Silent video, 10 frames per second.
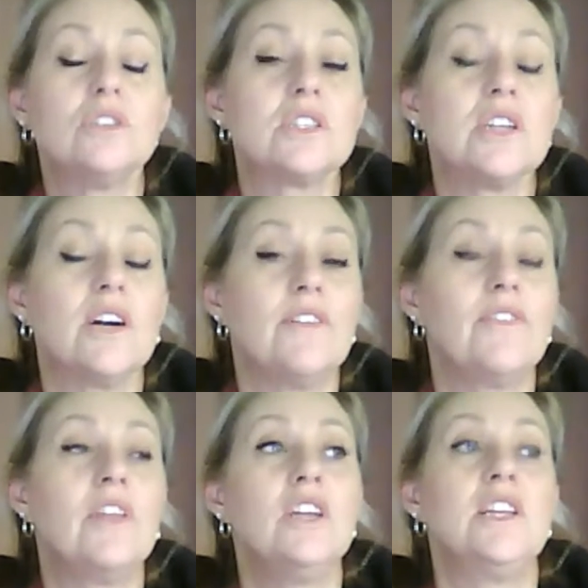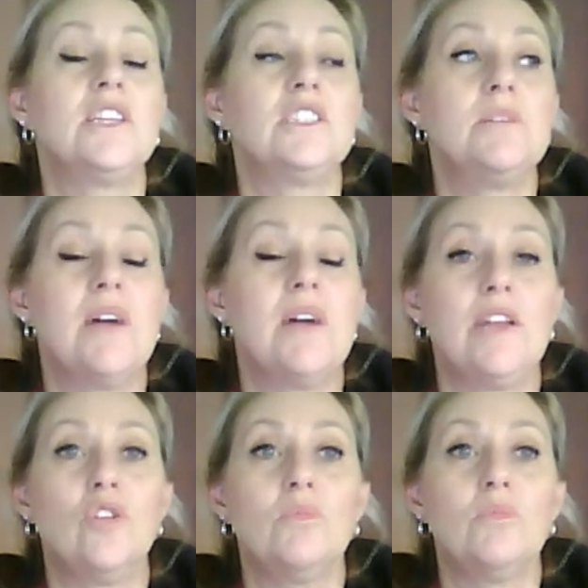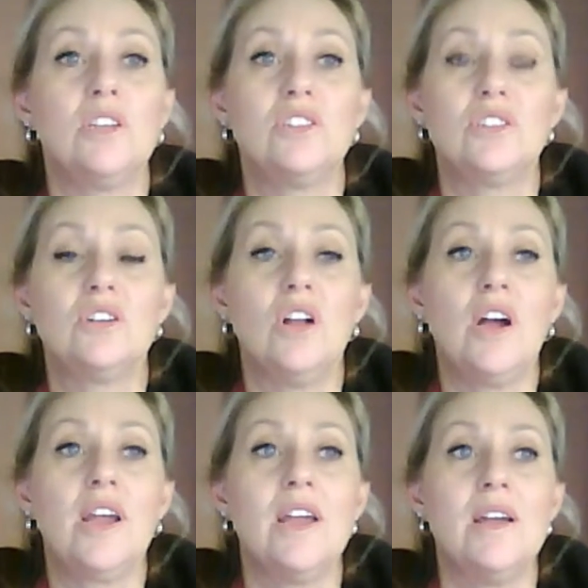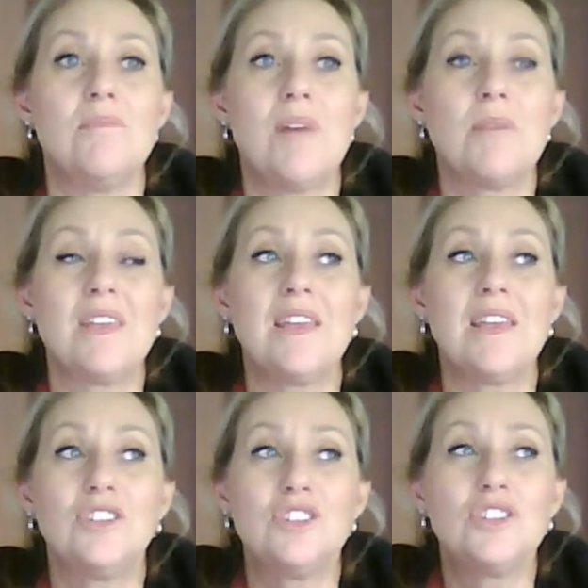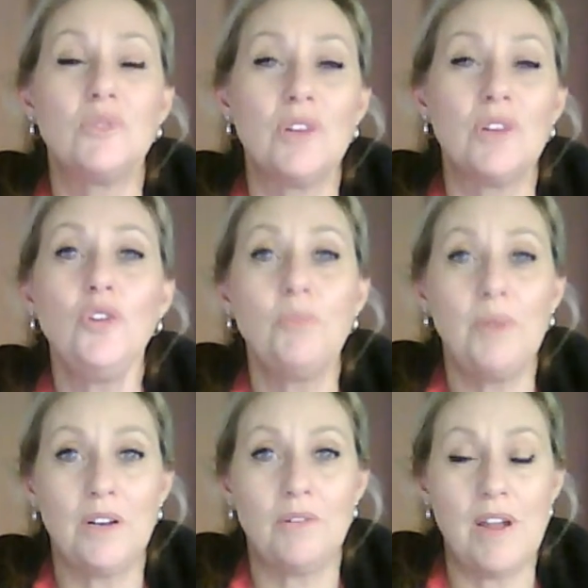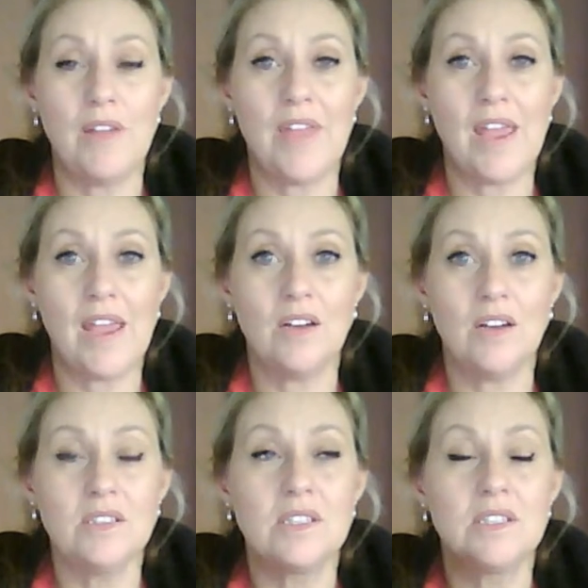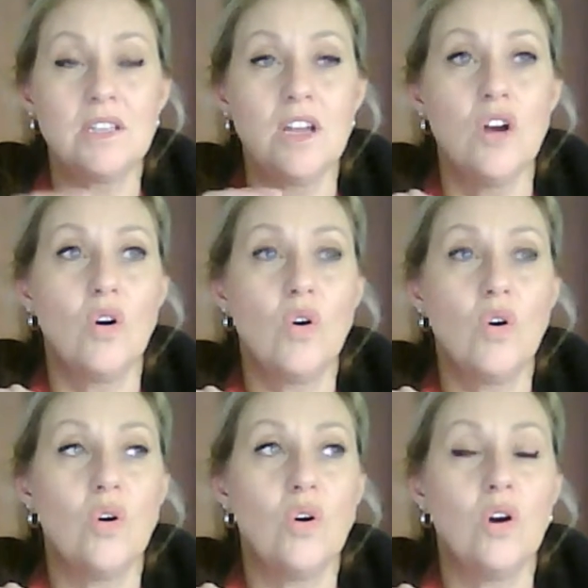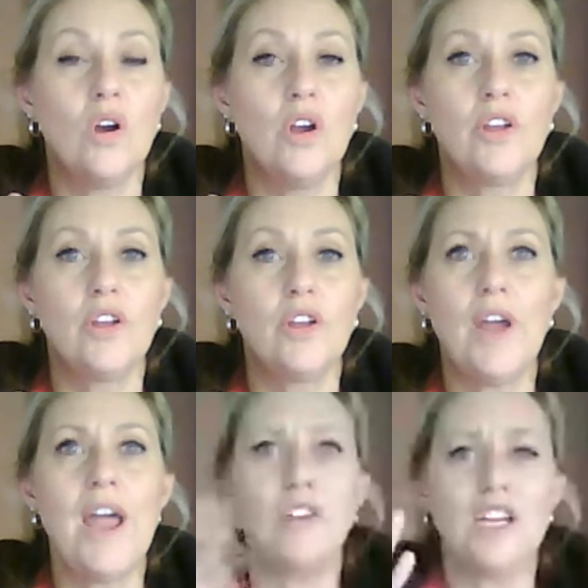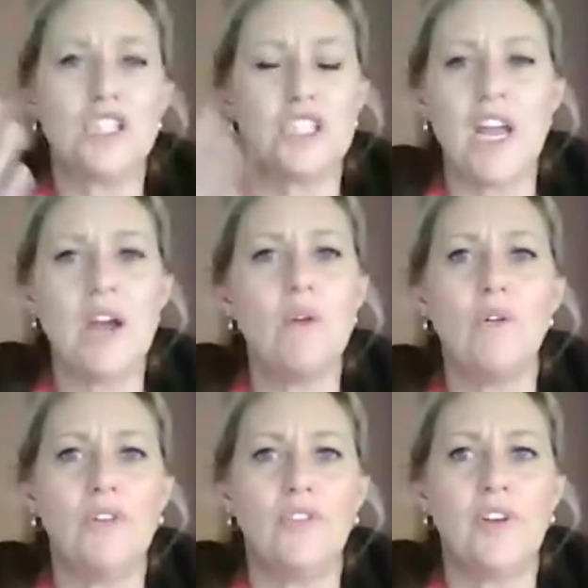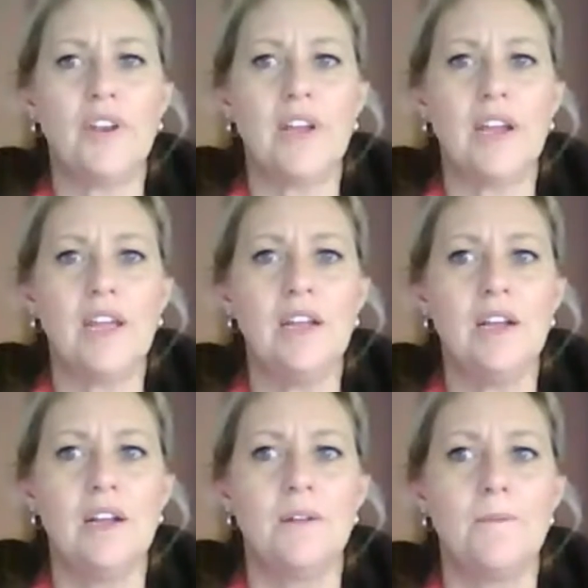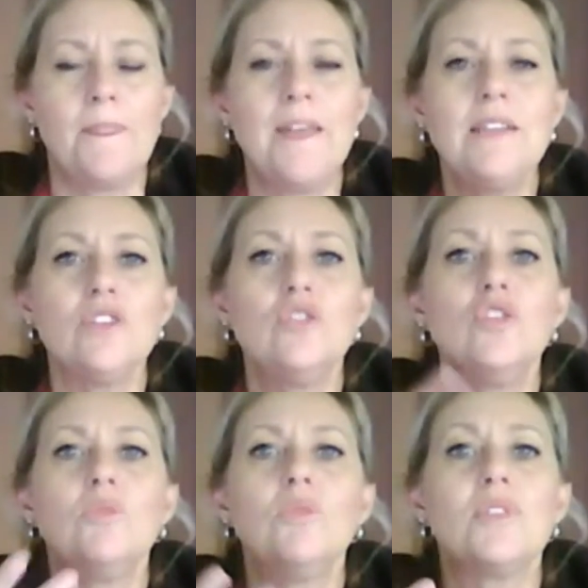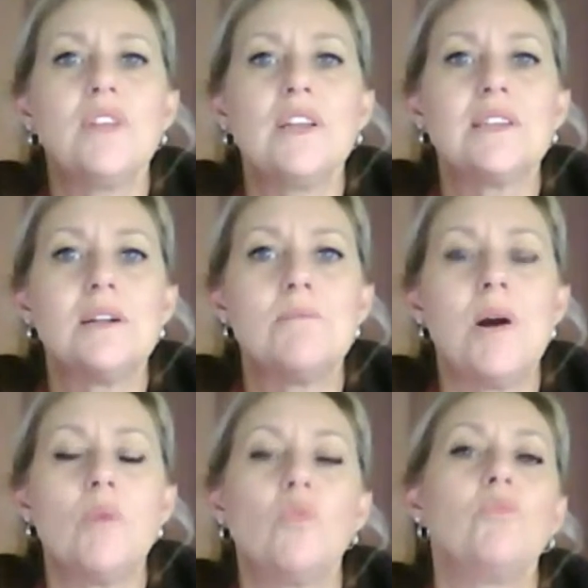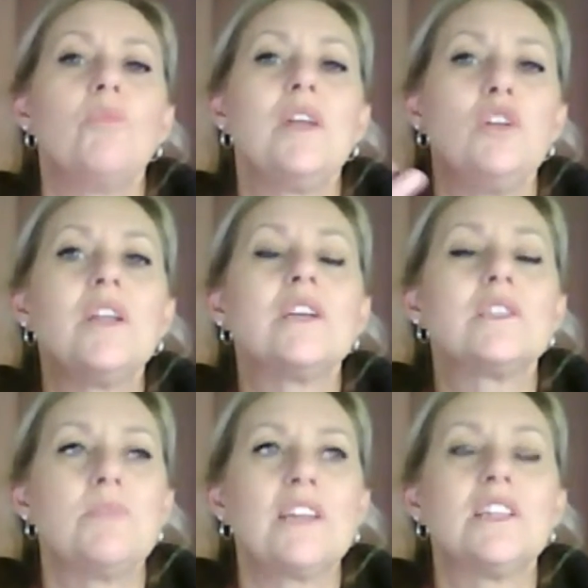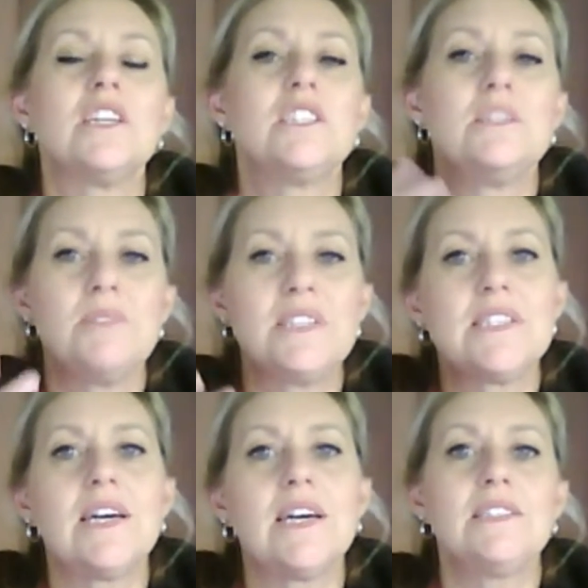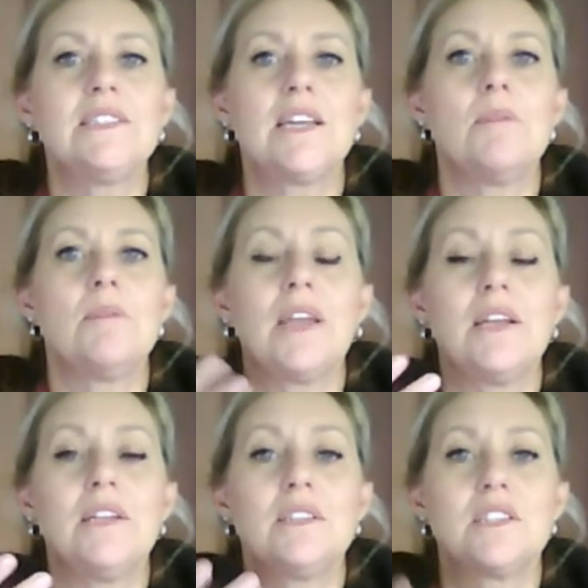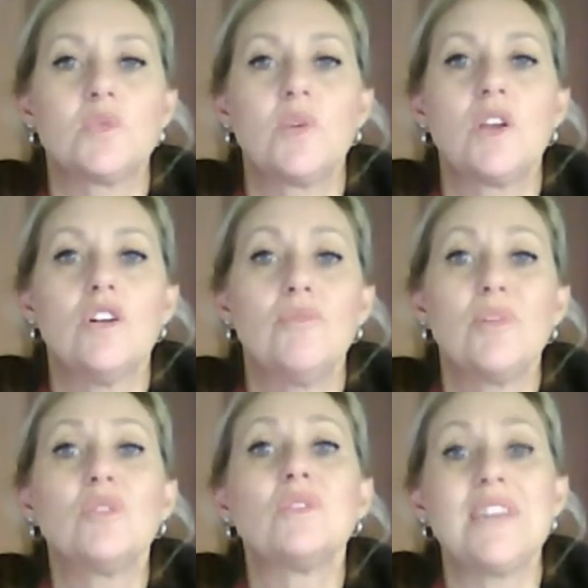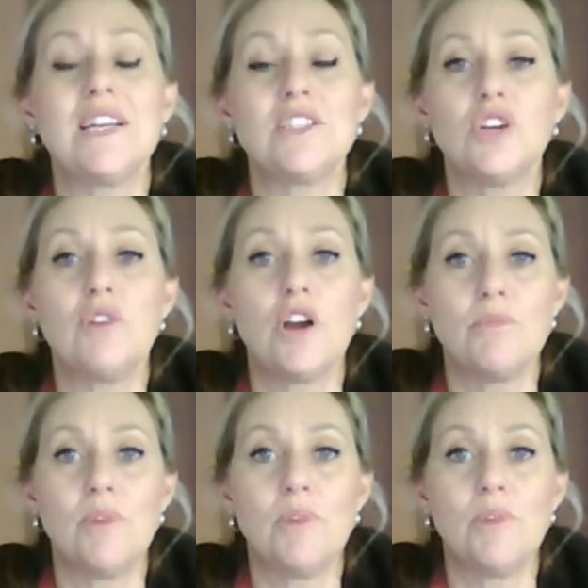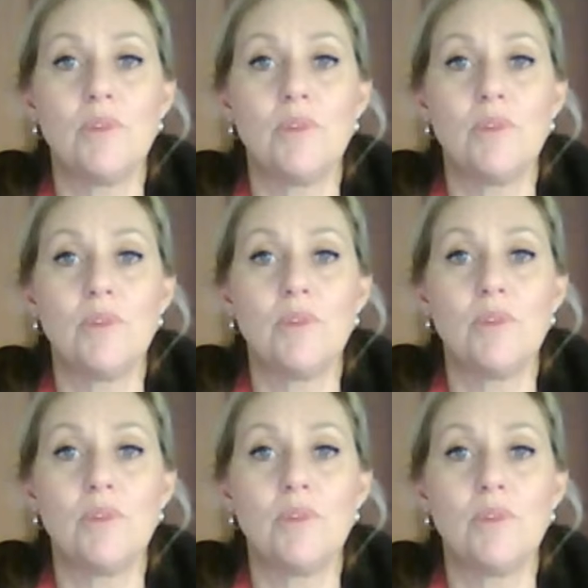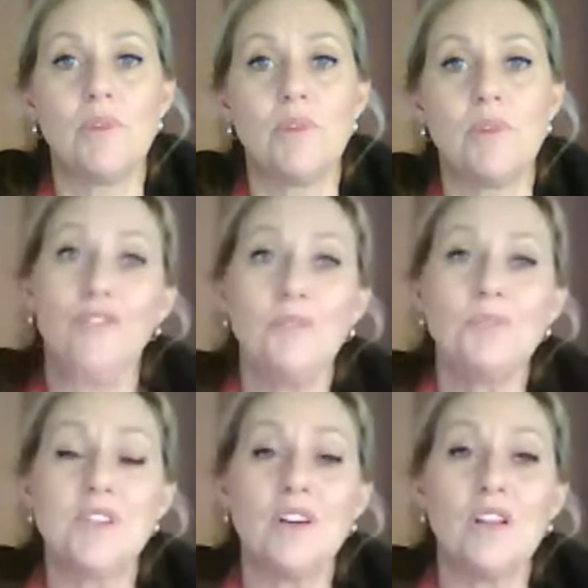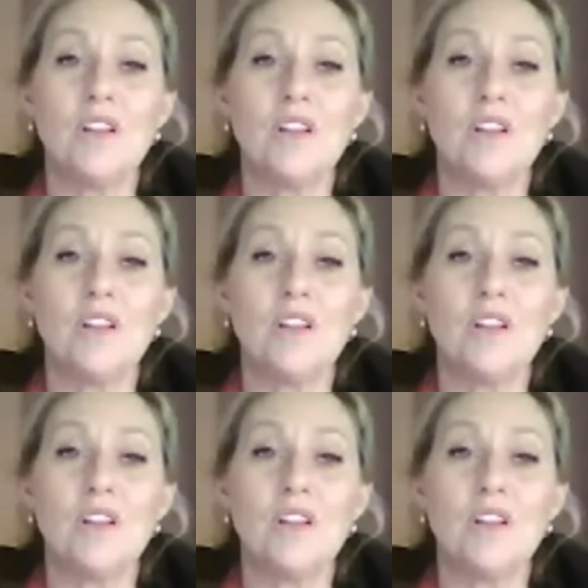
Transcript: stuff that she may normally do, like maybe do a little bit around the house, or you know have a, a shower every day, these are normal things that a mum would be, you would expect that she'd be starting to get back into the swing of because that's her own motivation. Or the flip side of